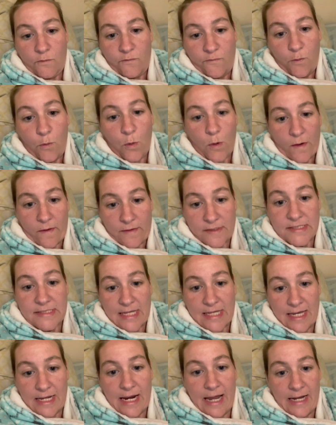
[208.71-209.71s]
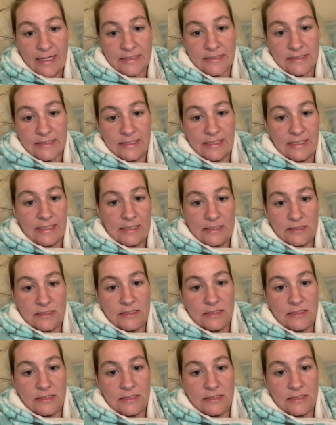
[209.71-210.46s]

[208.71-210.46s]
for said accident.